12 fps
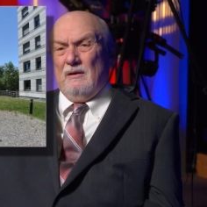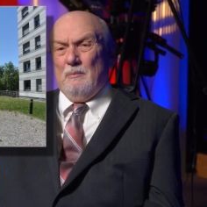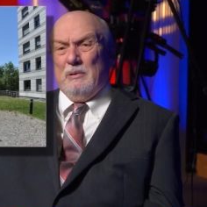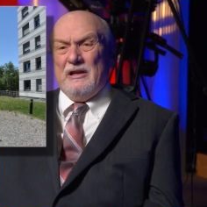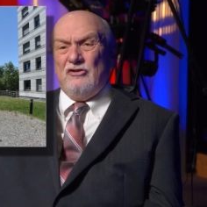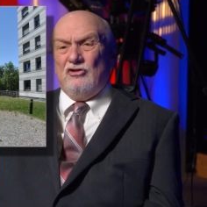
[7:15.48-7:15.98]

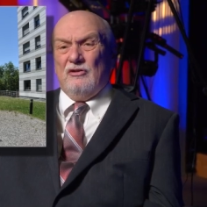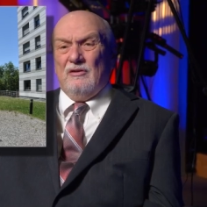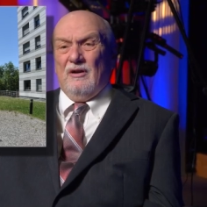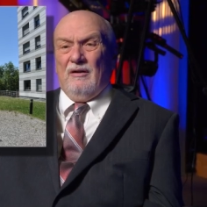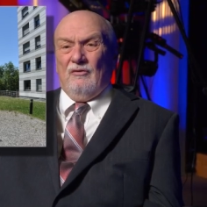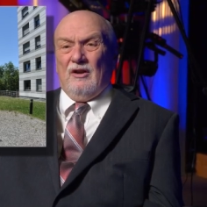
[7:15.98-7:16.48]

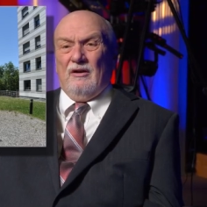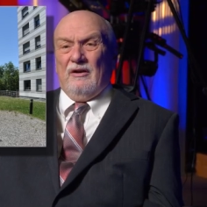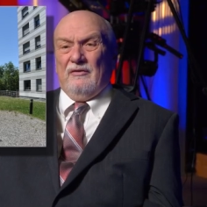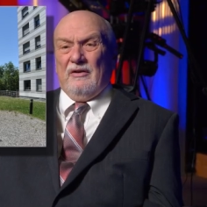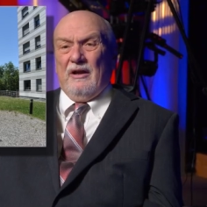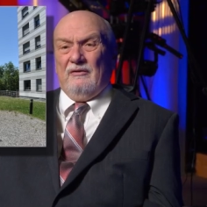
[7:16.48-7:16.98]
completion of the
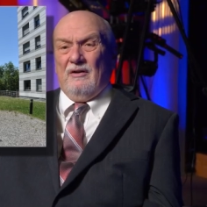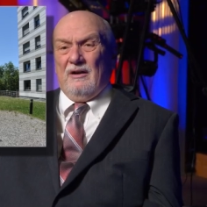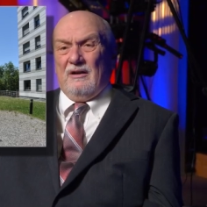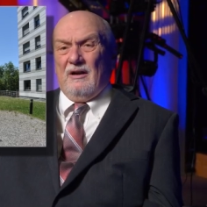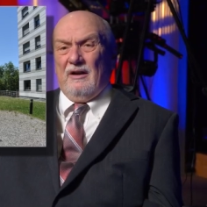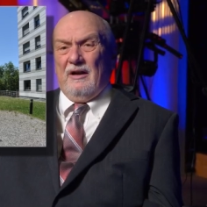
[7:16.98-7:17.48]
Large
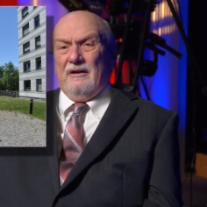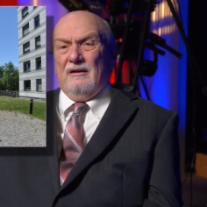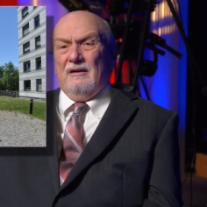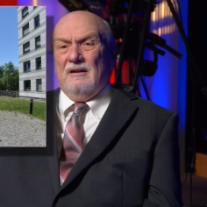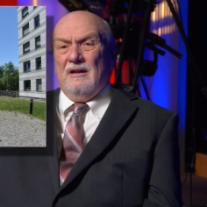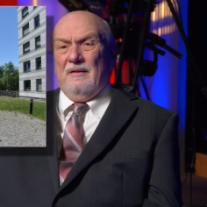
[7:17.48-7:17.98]
Hadron
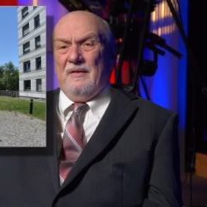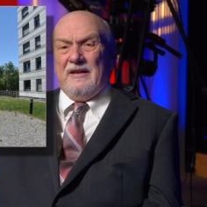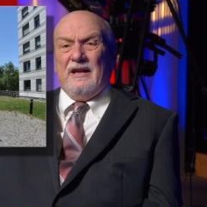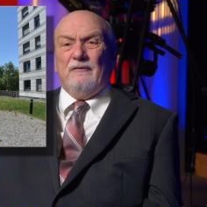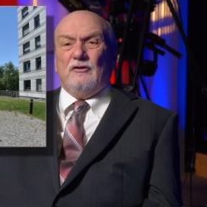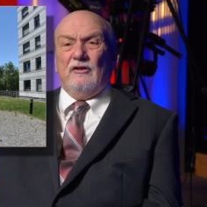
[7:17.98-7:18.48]
Collider, they
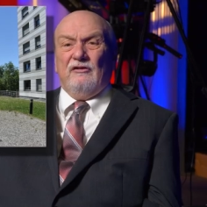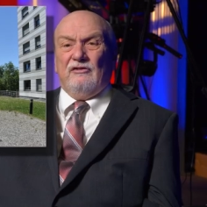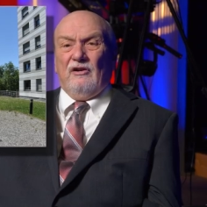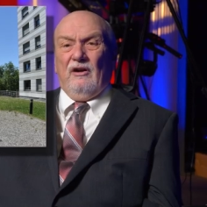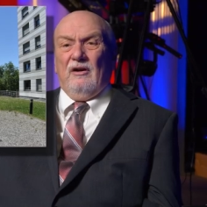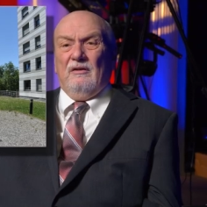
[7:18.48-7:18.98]
gifted
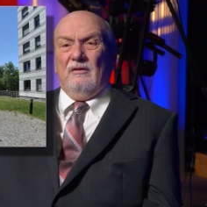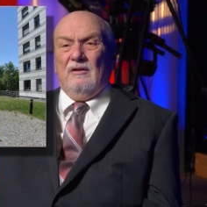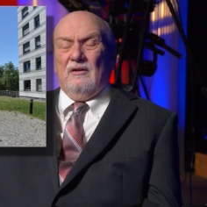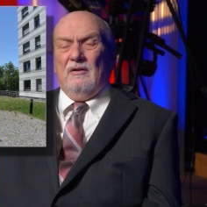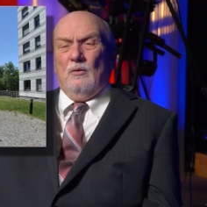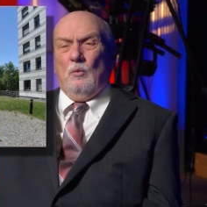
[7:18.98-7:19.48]

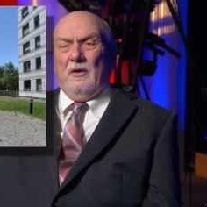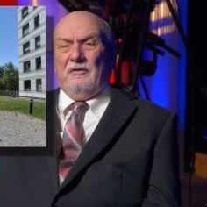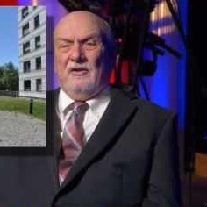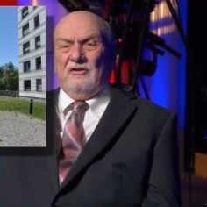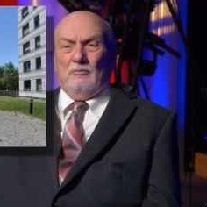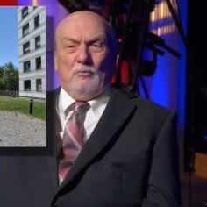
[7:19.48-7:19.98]
CERN
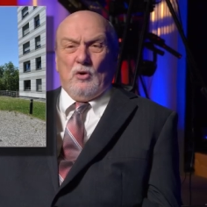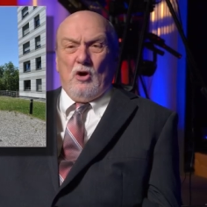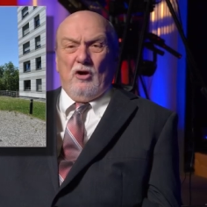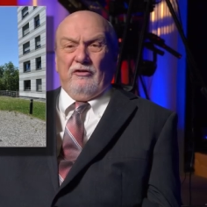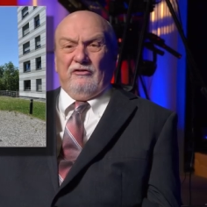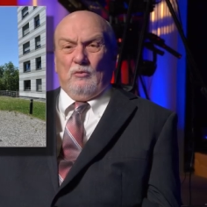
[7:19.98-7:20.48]
with this
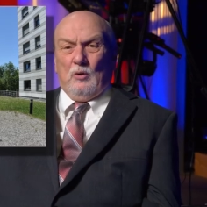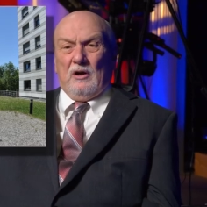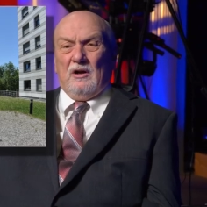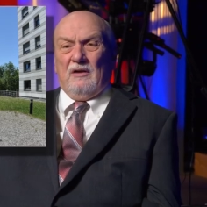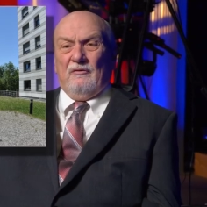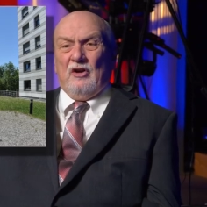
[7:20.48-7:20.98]
bronze
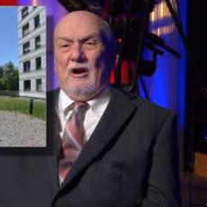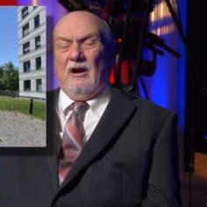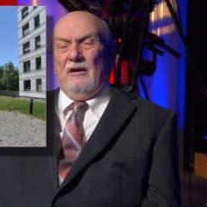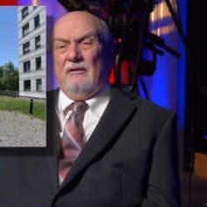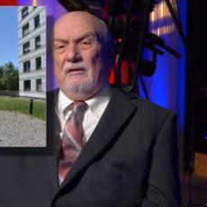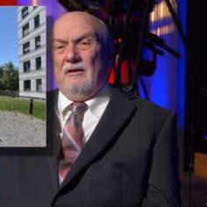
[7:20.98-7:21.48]
work of an art